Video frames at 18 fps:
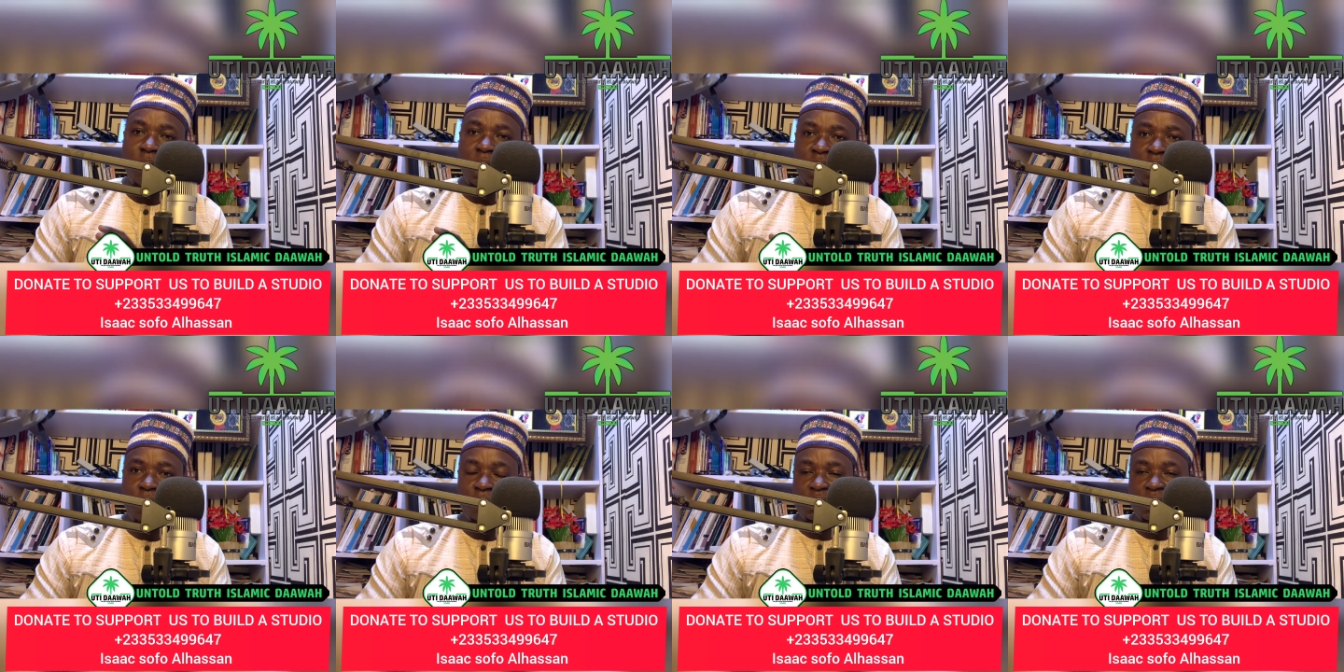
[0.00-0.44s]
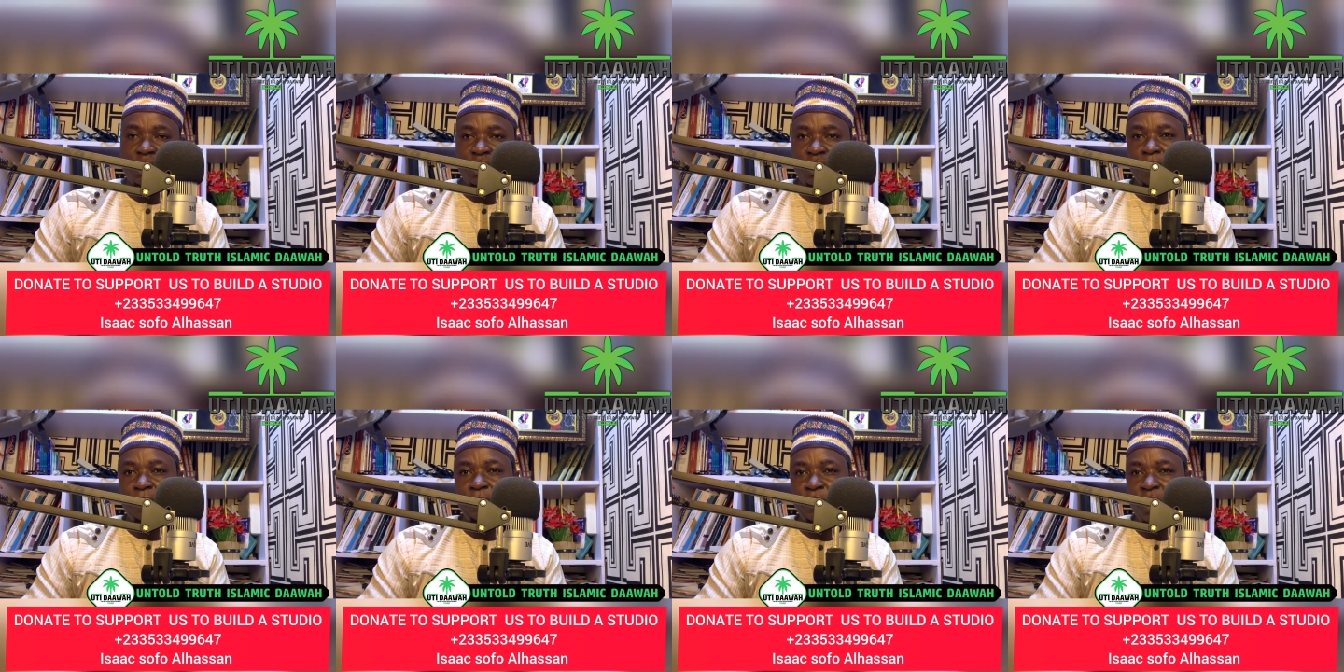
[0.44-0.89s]
alaihi
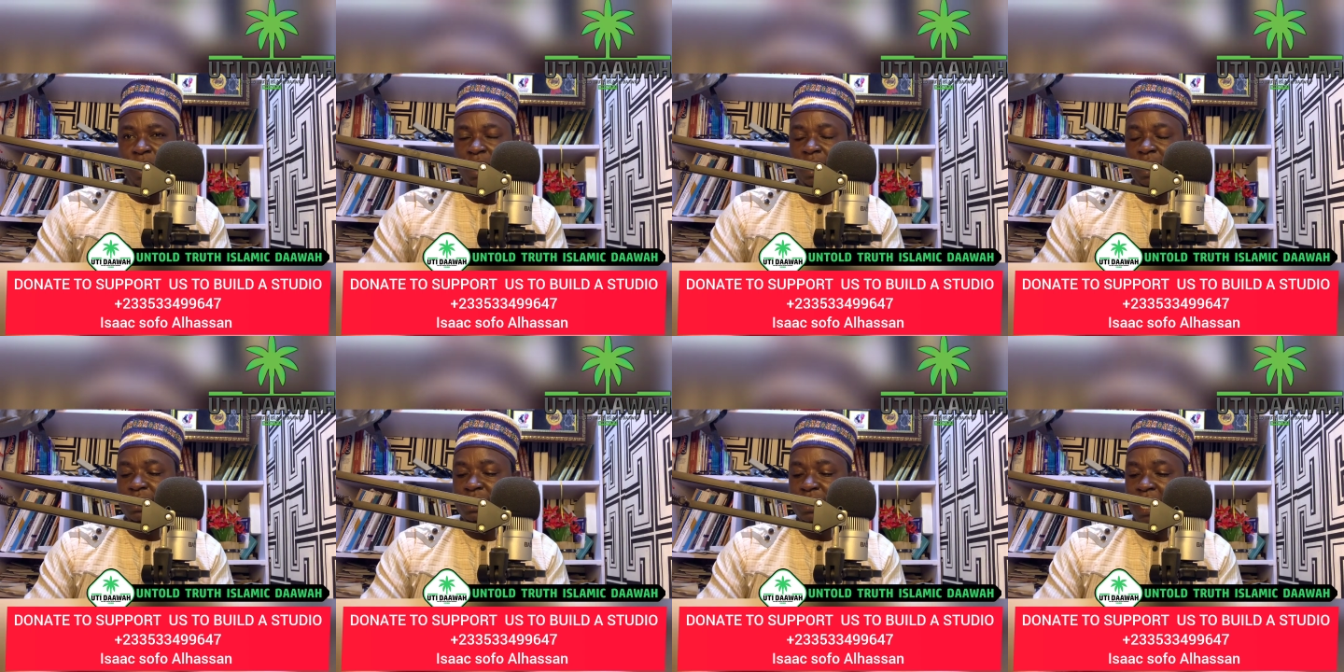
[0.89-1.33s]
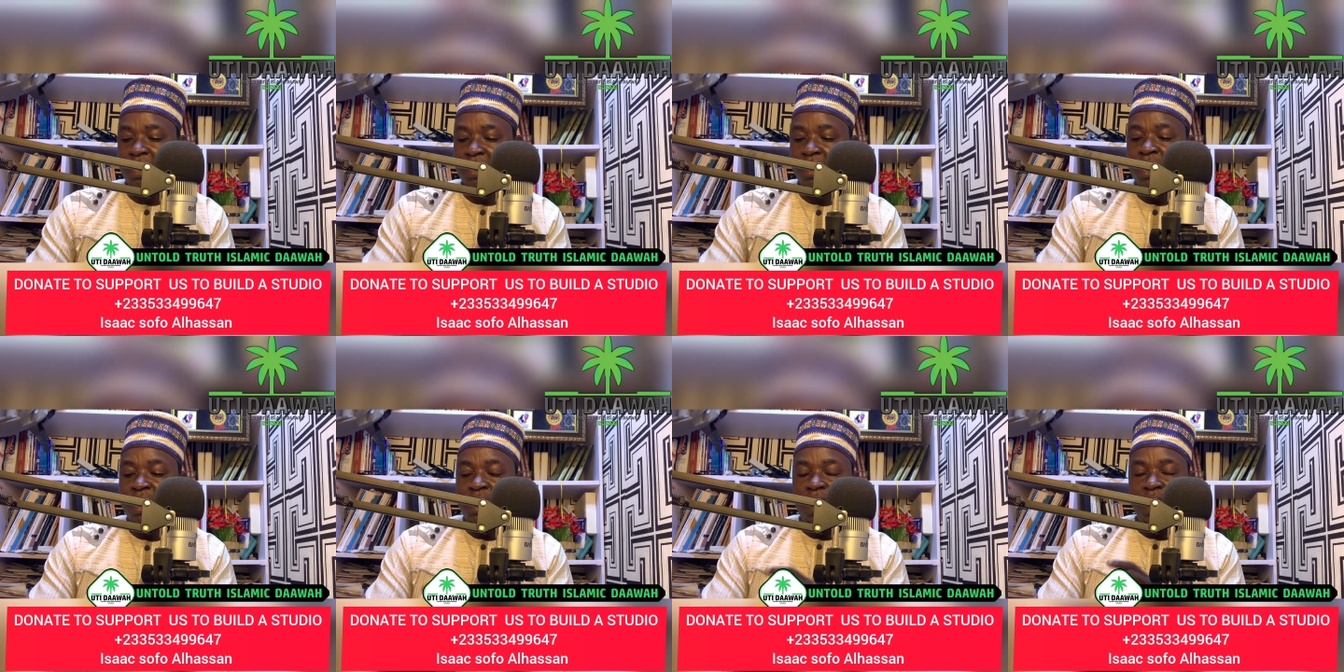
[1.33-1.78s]
wasallam. You understand?
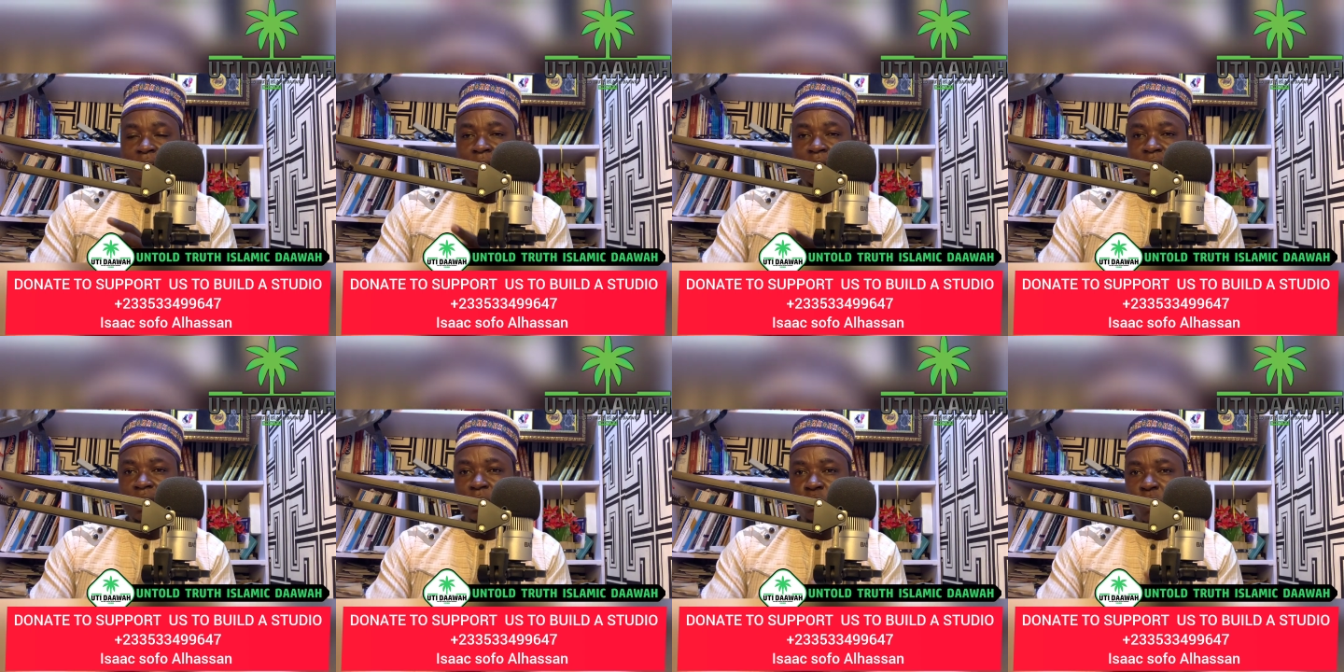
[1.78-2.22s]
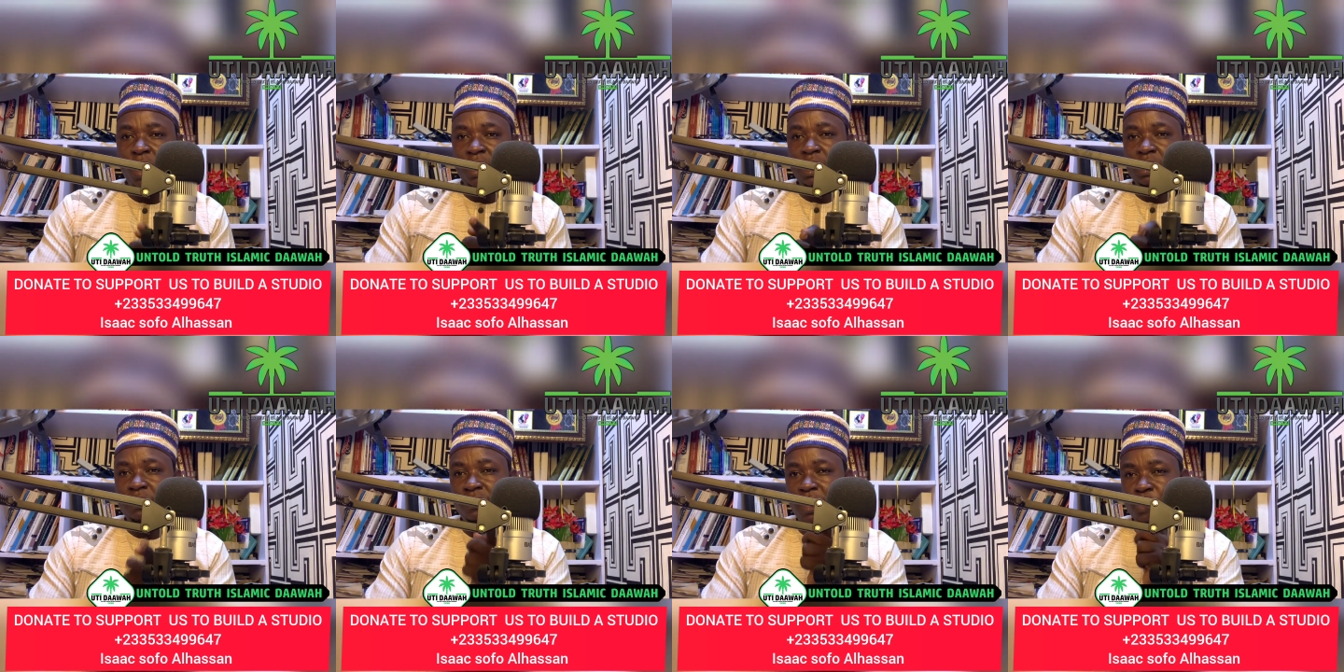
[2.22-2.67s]
And when
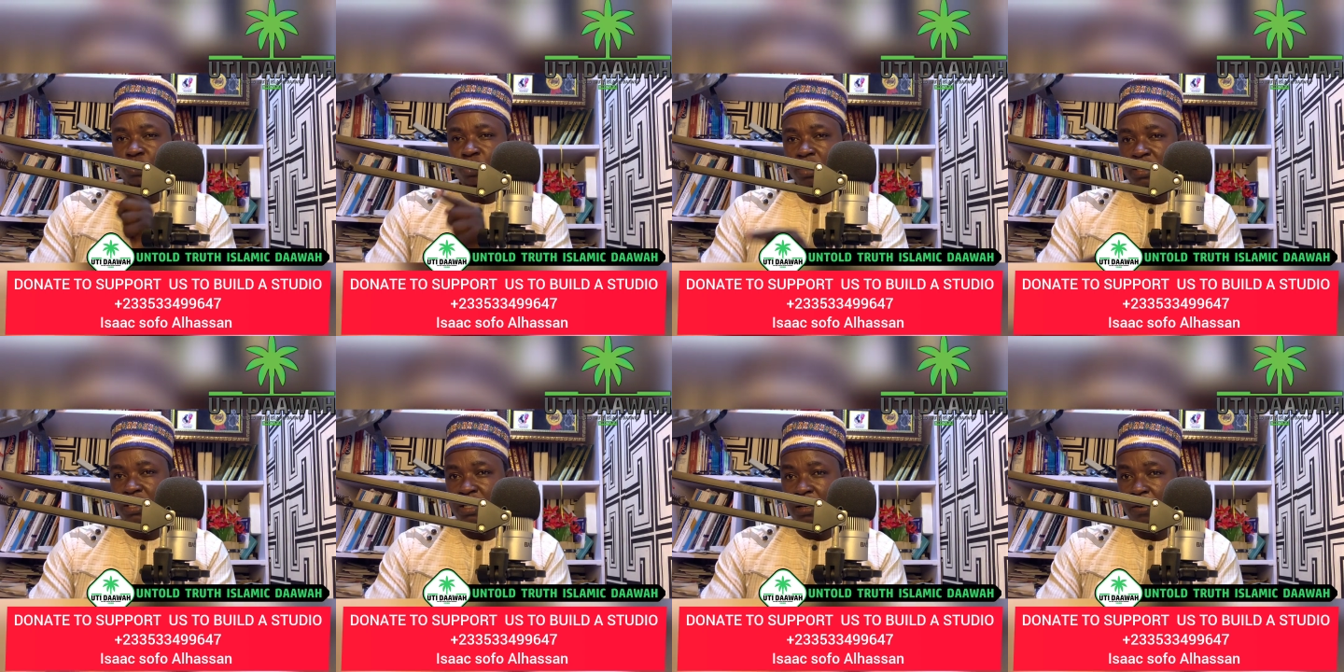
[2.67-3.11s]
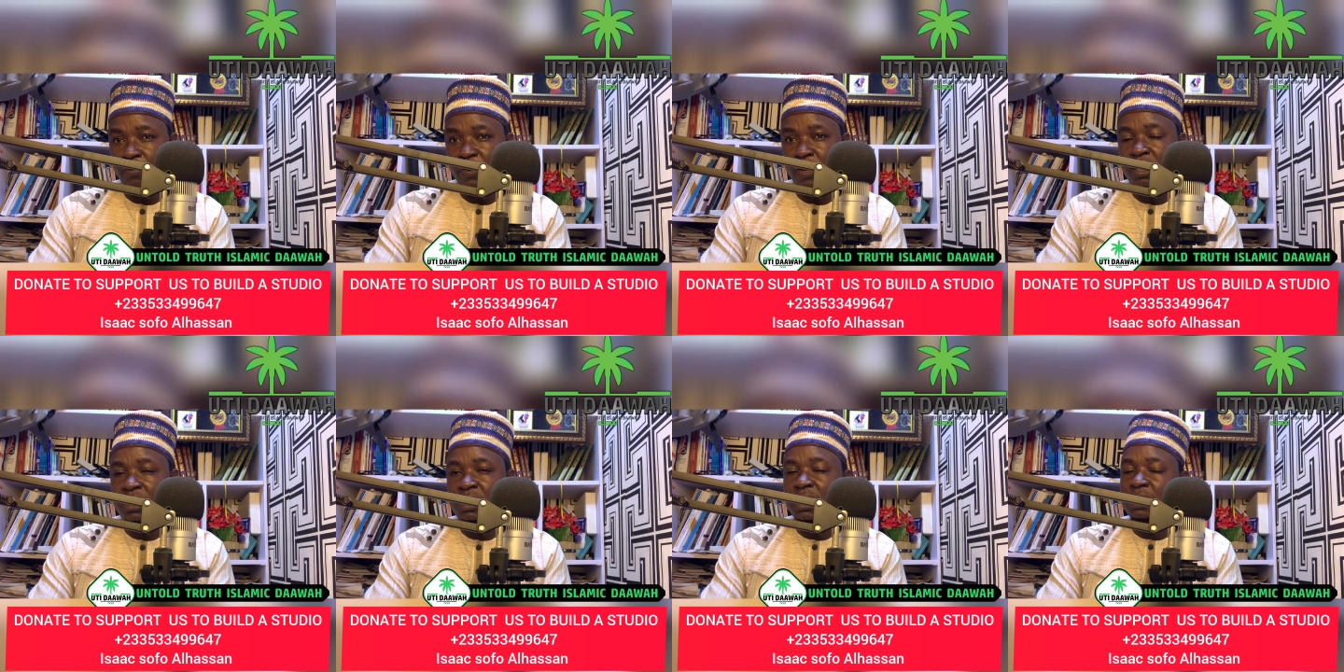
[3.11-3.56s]
this verse was
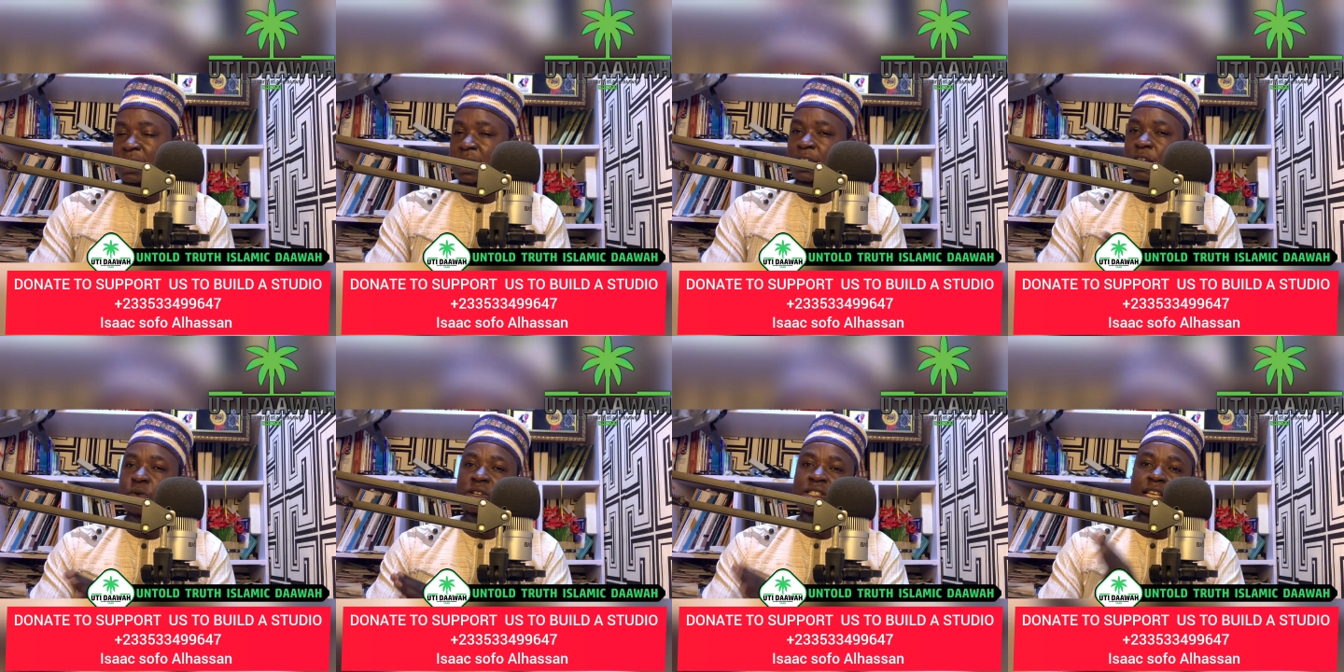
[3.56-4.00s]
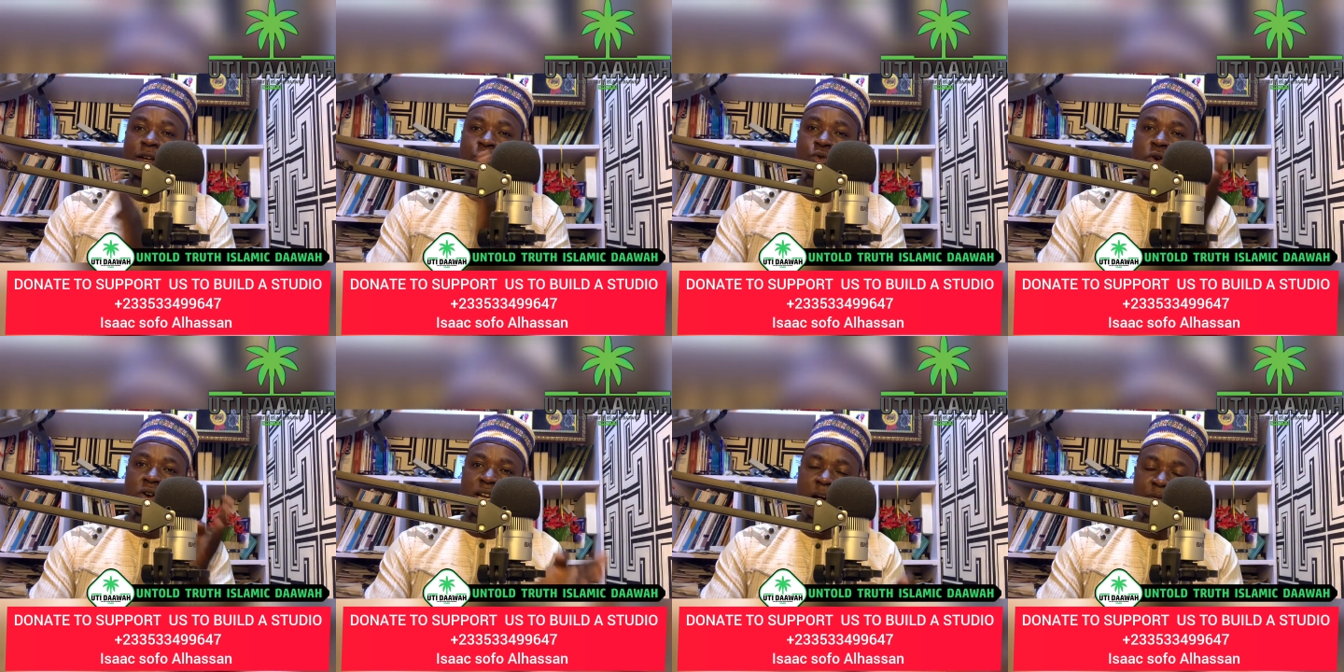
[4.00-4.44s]
revealed, then he was then
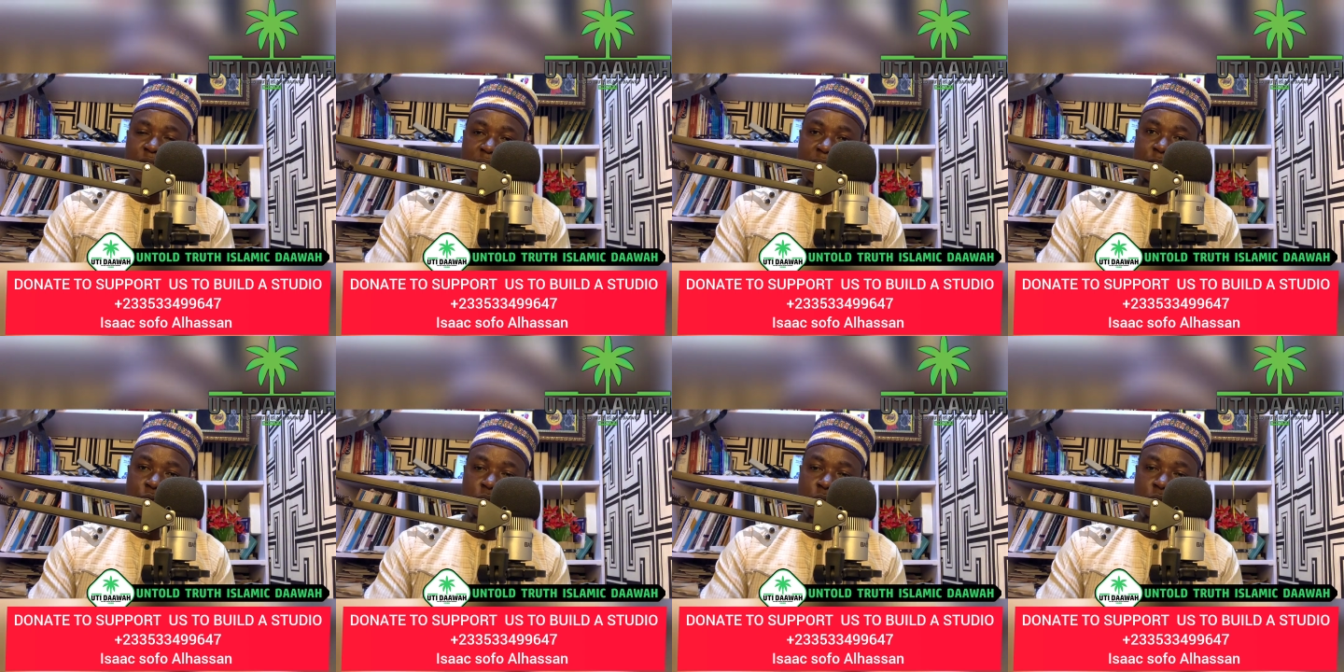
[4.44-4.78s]
called after his